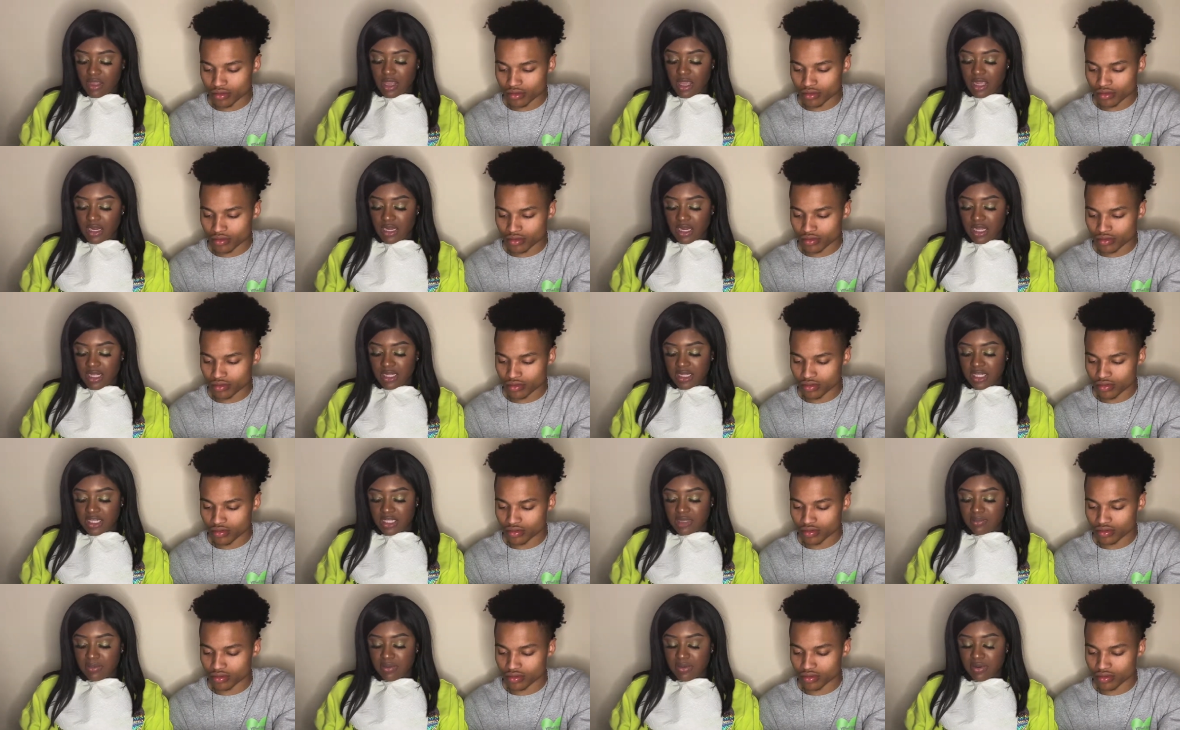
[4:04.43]
Speaker 1: And at
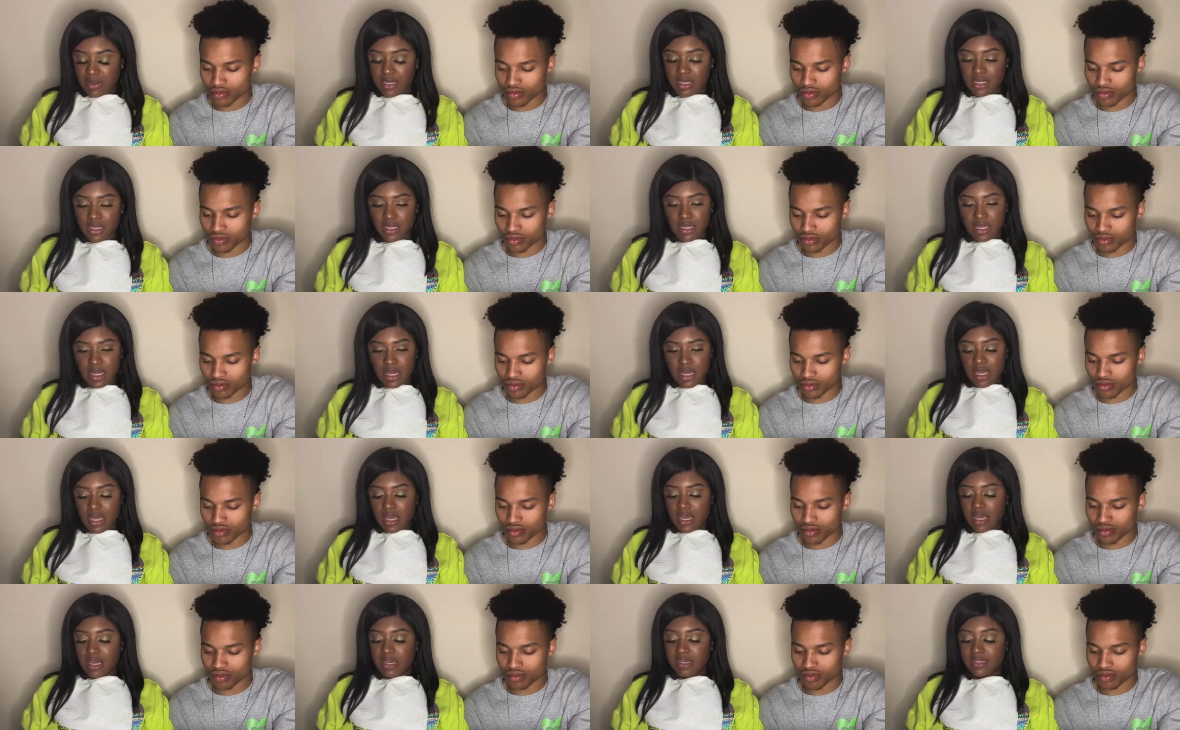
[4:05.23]
this point,
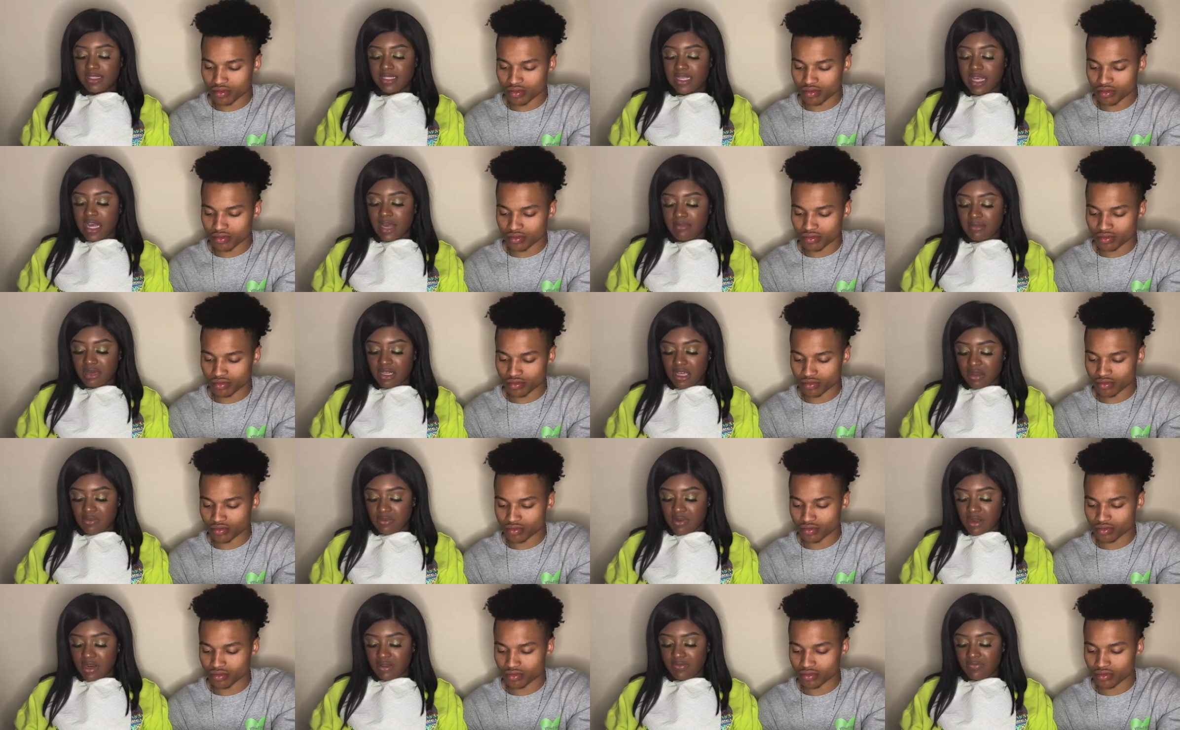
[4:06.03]
it's time to
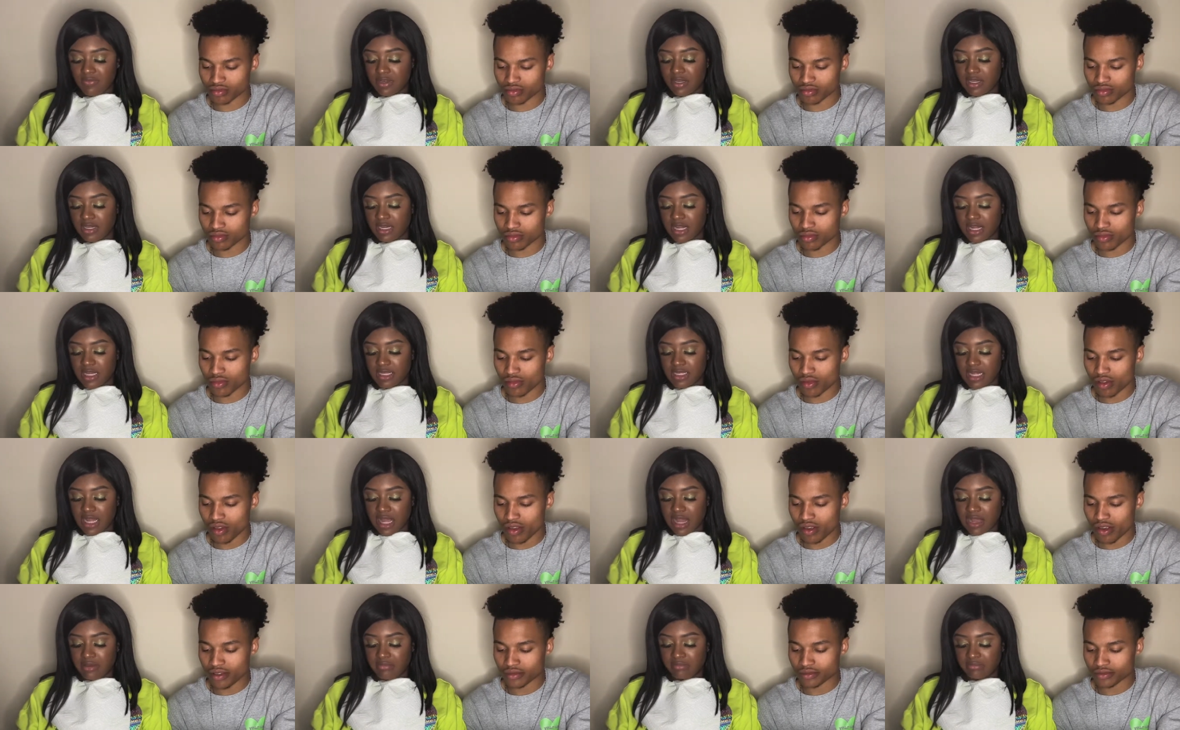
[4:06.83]
get ready for the
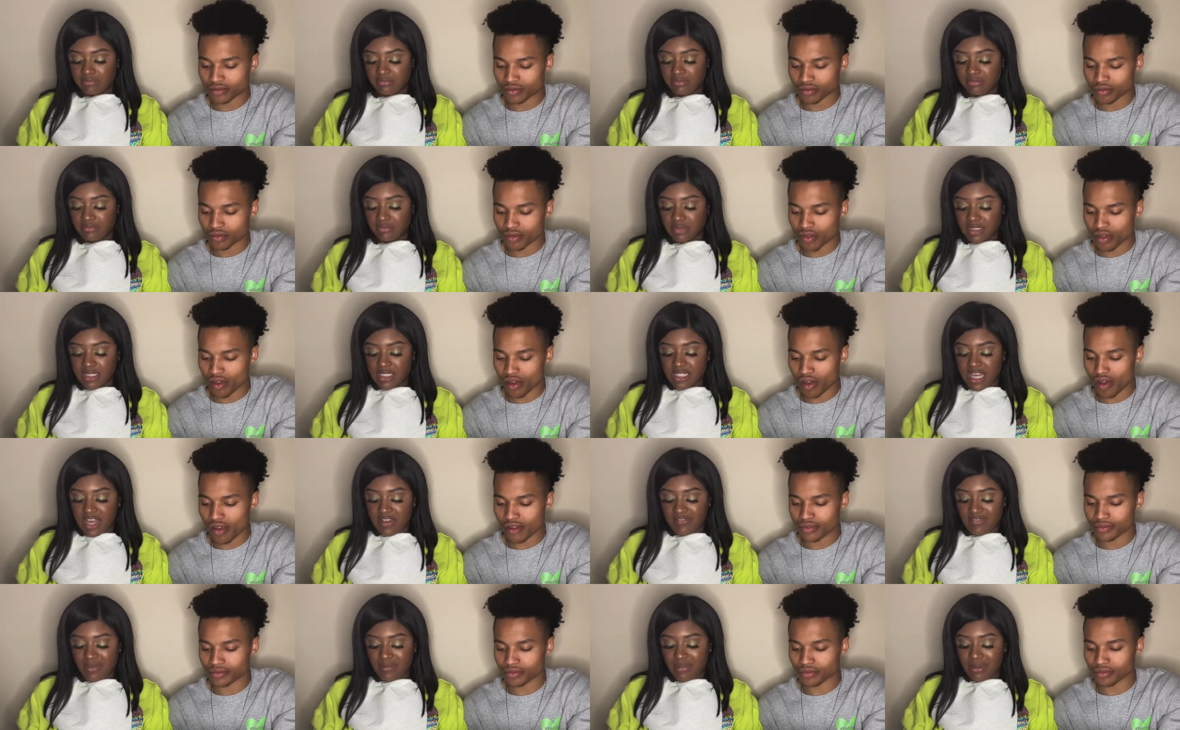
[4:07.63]
next day.
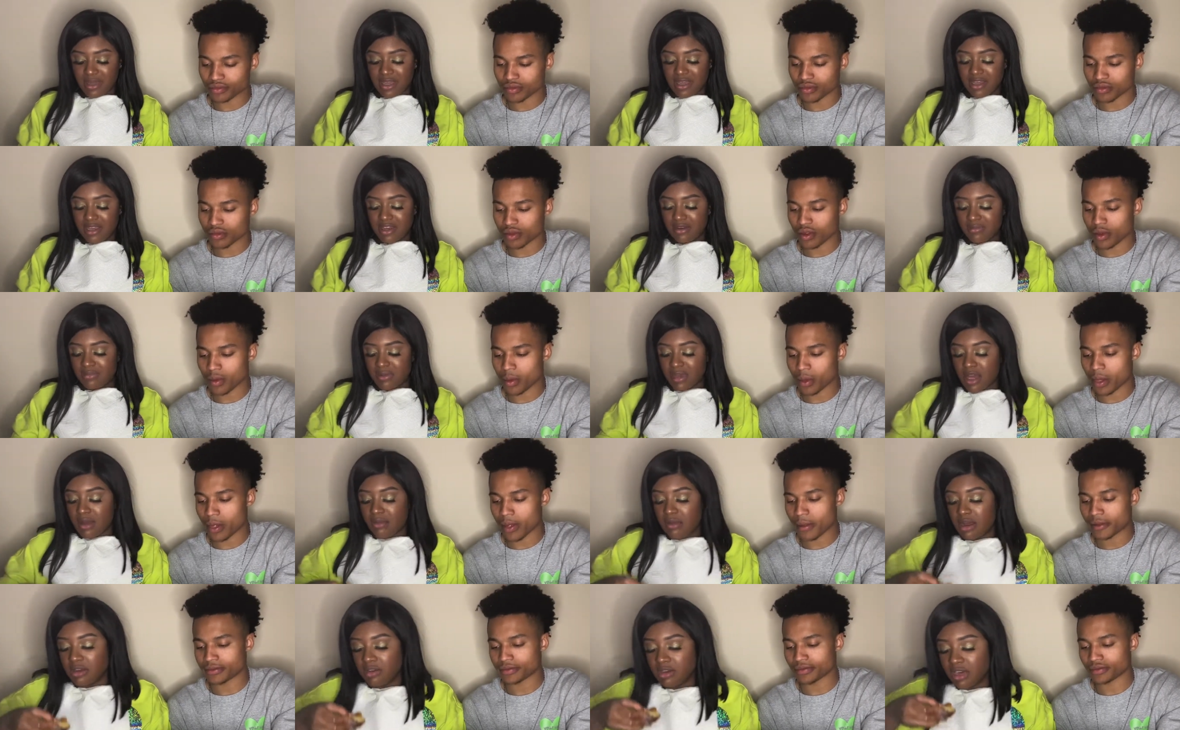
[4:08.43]
seven p m
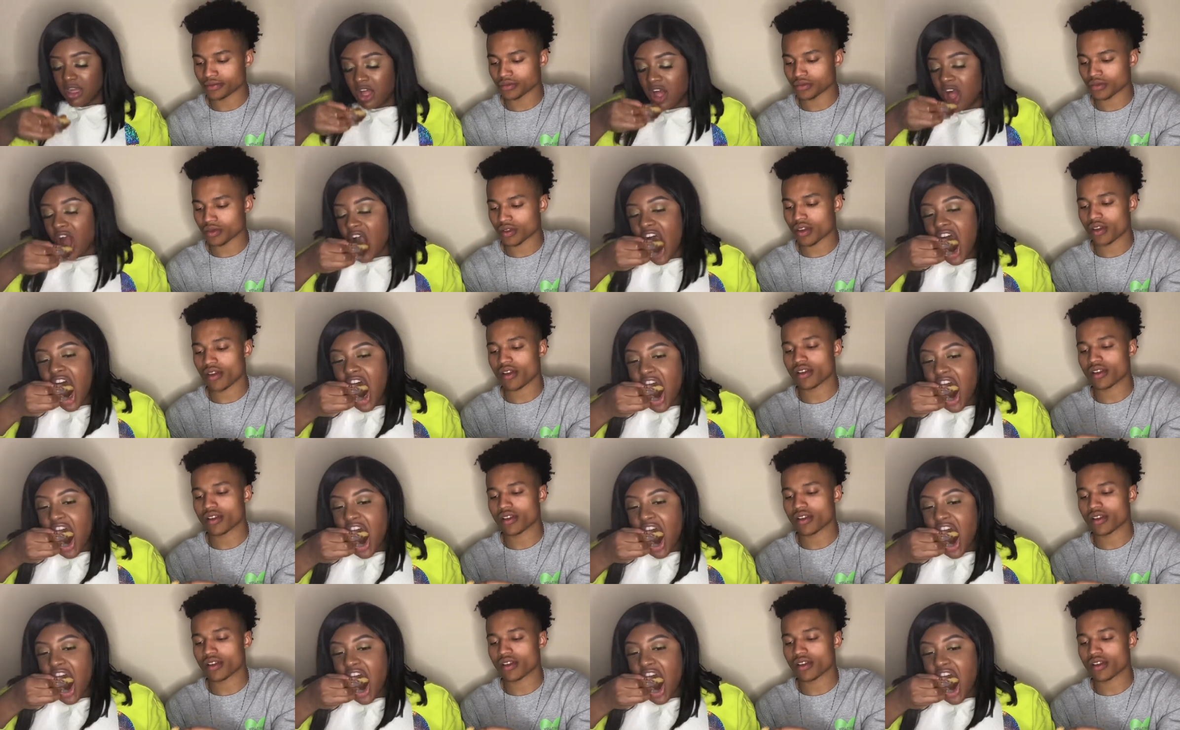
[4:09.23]
Come on now.